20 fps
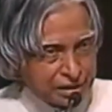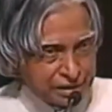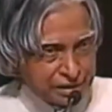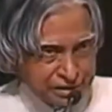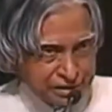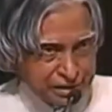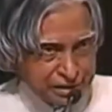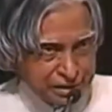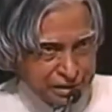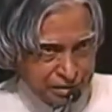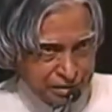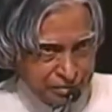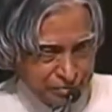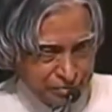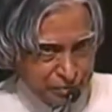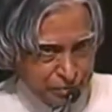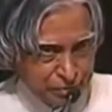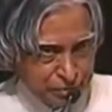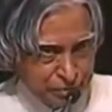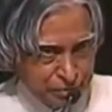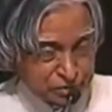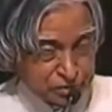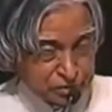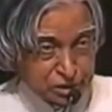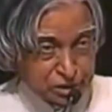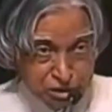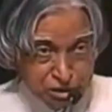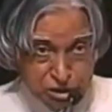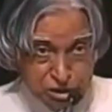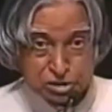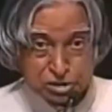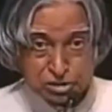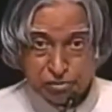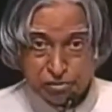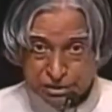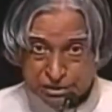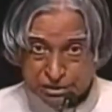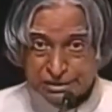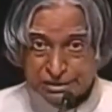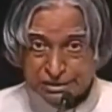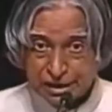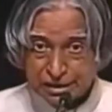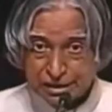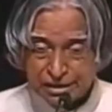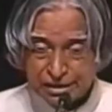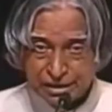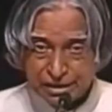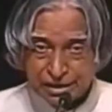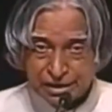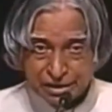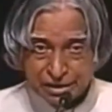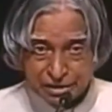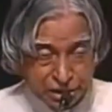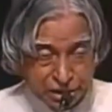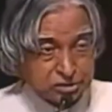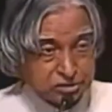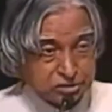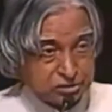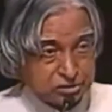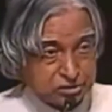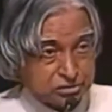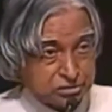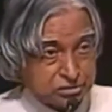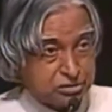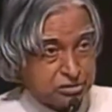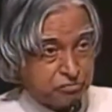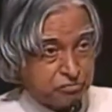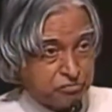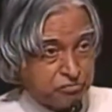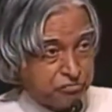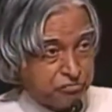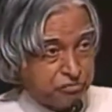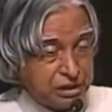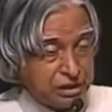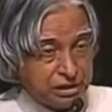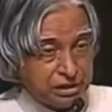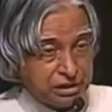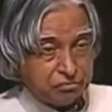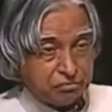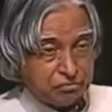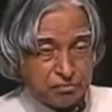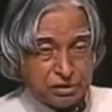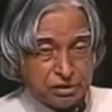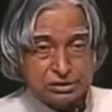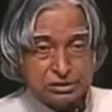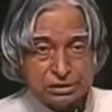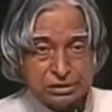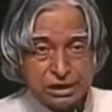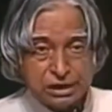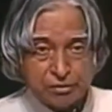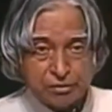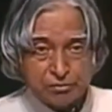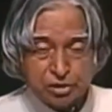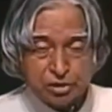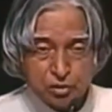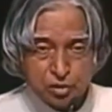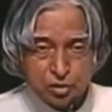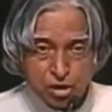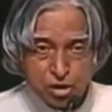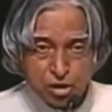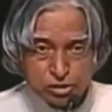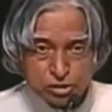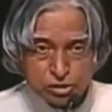And Professor Satish Dhawan said, yes, it's a failure. First time we have